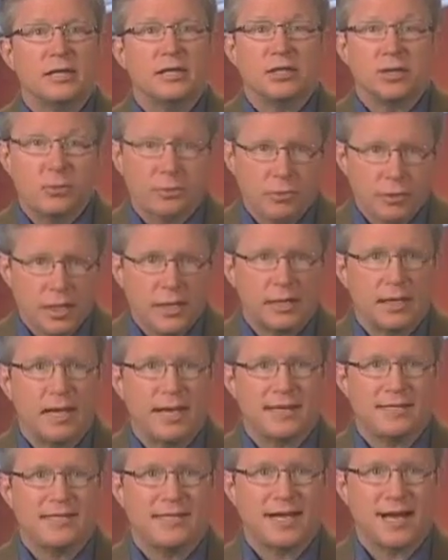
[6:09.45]
to
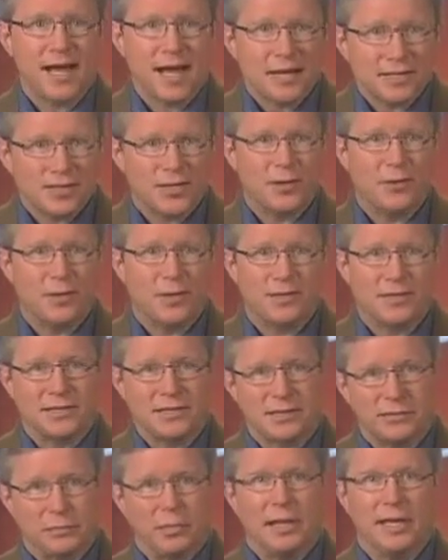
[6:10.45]
realize the
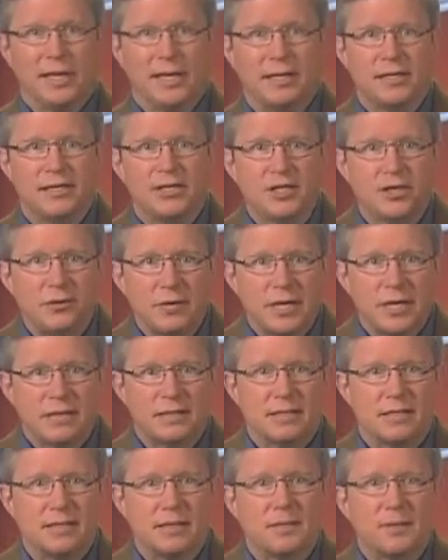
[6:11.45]
consequences of playing in the
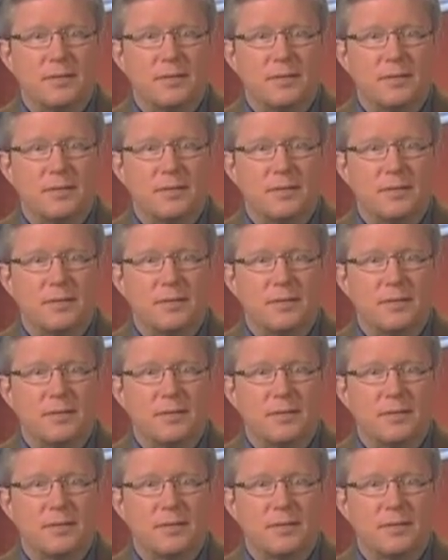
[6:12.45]
street.